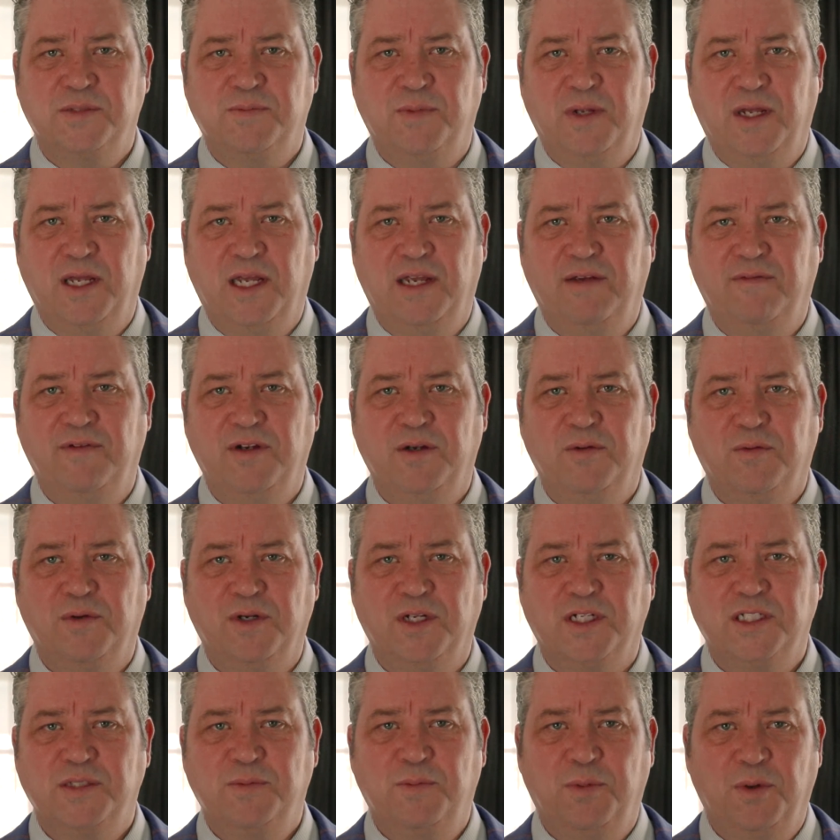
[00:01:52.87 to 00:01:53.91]
behavior would
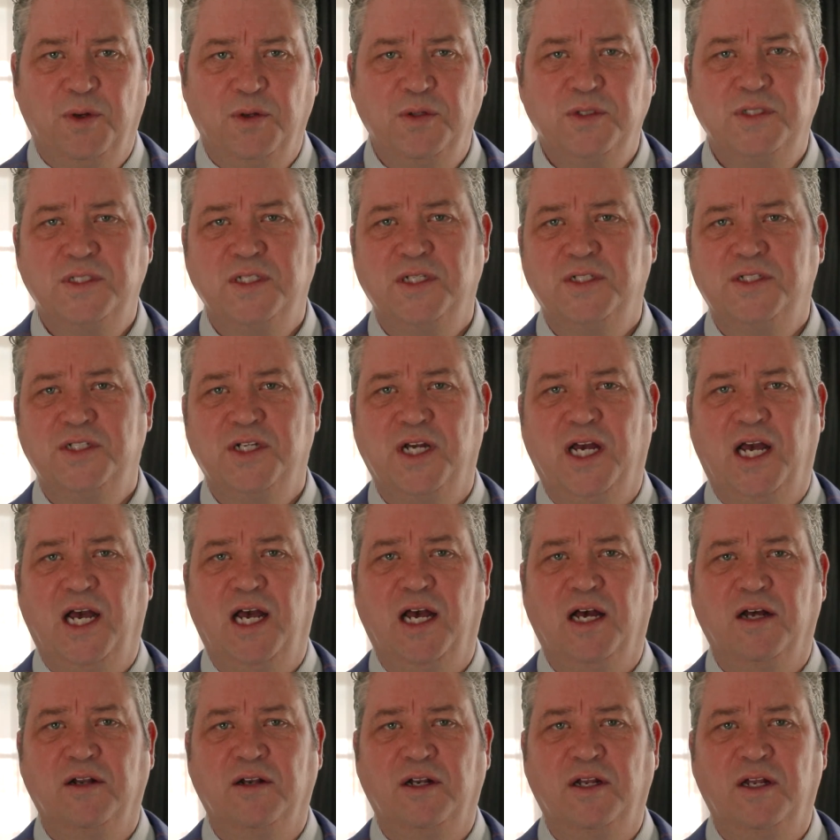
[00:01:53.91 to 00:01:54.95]
expose the
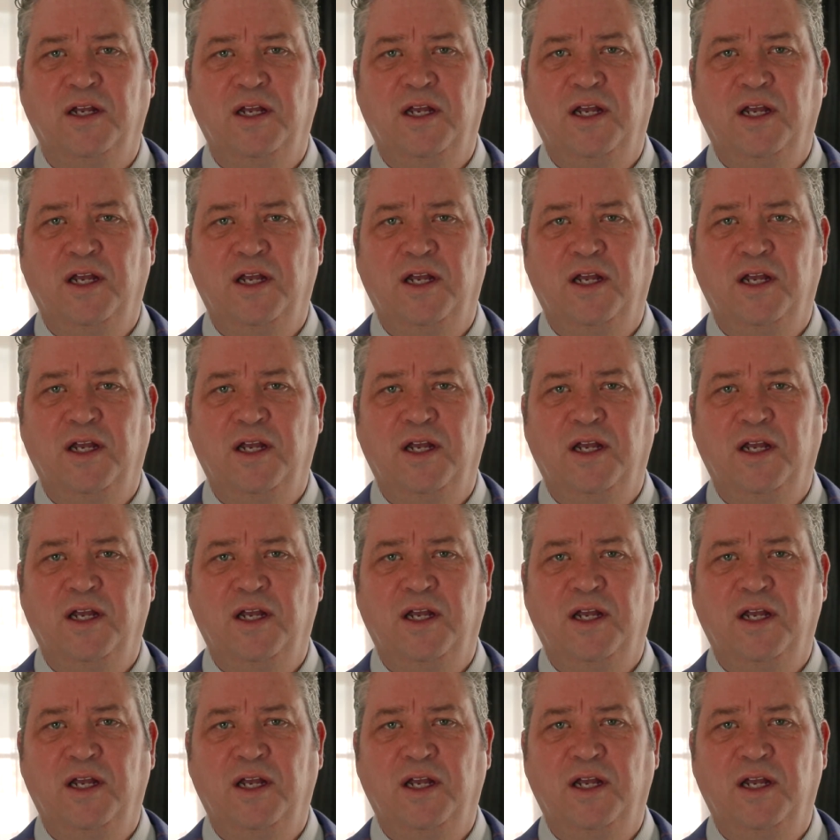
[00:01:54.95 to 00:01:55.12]
child